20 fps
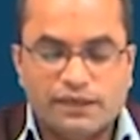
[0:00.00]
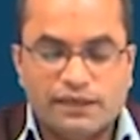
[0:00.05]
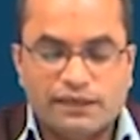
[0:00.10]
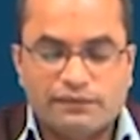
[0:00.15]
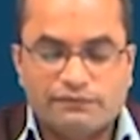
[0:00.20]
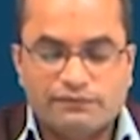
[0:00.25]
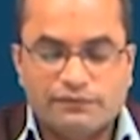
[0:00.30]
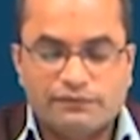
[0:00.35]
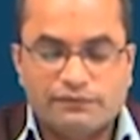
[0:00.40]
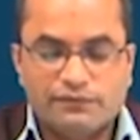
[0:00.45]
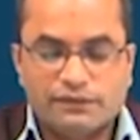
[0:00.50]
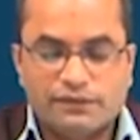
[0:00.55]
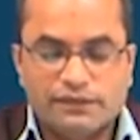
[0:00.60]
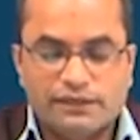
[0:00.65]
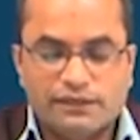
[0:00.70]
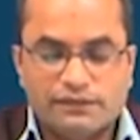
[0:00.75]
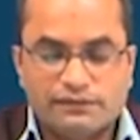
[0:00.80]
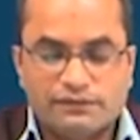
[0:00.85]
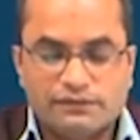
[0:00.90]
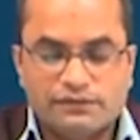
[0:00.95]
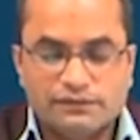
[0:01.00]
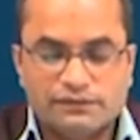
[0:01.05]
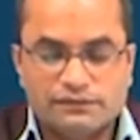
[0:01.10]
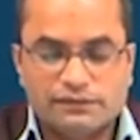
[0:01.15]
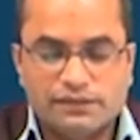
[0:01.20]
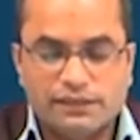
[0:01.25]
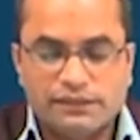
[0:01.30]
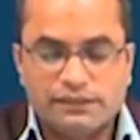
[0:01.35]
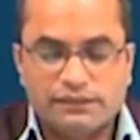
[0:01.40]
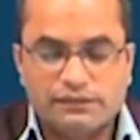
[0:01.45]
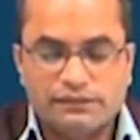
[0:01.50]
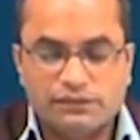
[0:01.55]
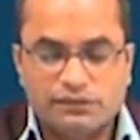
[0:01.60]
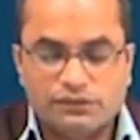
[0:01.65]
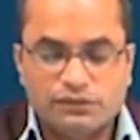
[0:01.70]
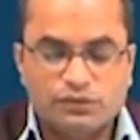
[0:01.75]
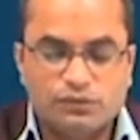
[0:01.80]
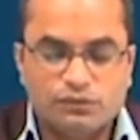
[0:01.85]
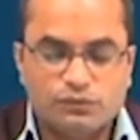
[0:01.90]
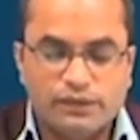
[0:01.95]
and we will get sine
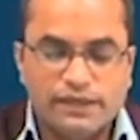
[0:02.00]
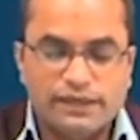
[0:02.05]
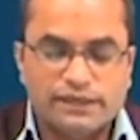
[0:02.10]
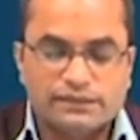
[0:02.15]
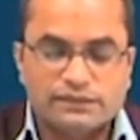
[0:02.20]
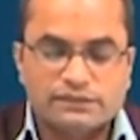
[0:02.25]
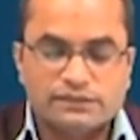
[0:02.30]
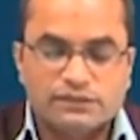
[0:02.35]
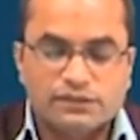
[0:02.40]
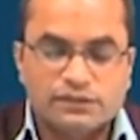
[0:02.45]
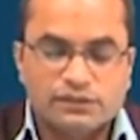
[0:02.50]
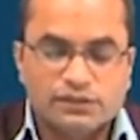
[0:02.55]
2 x.